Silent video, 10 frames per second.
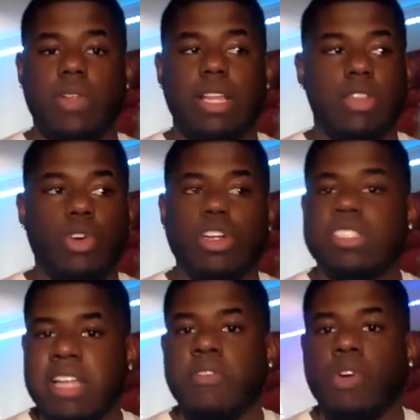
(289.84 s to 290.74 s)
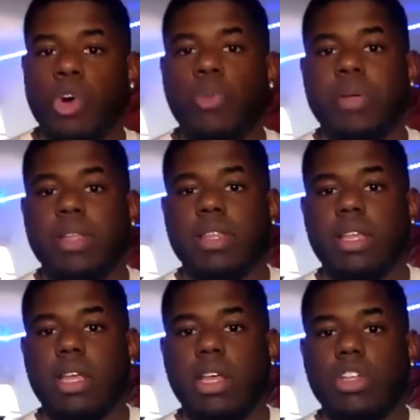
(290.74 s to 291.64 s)
the door is never open.
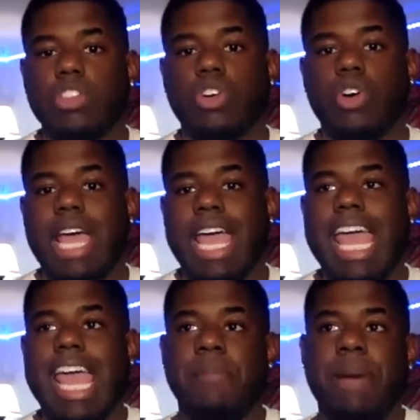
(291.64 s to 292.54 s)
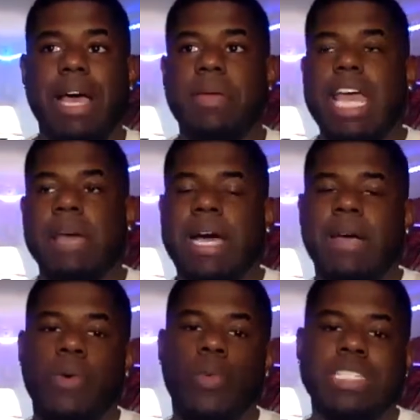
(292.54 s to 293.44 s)
So
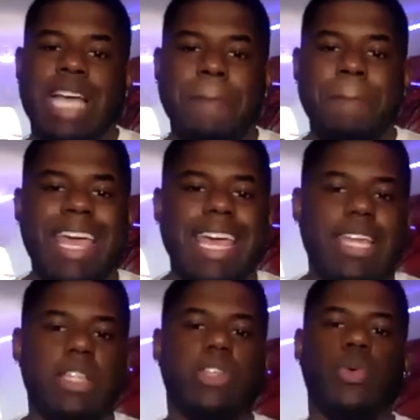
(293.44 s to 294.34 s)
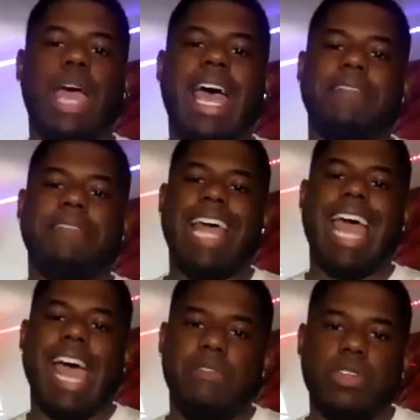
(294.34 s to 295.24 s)
was I made to have an
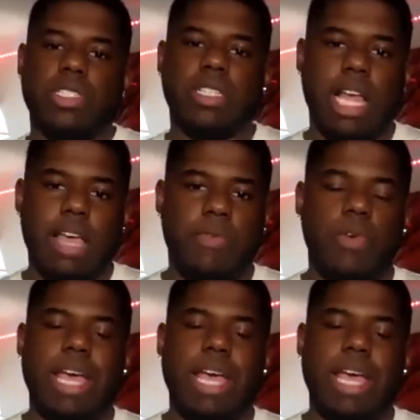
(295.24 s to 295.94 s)
average life?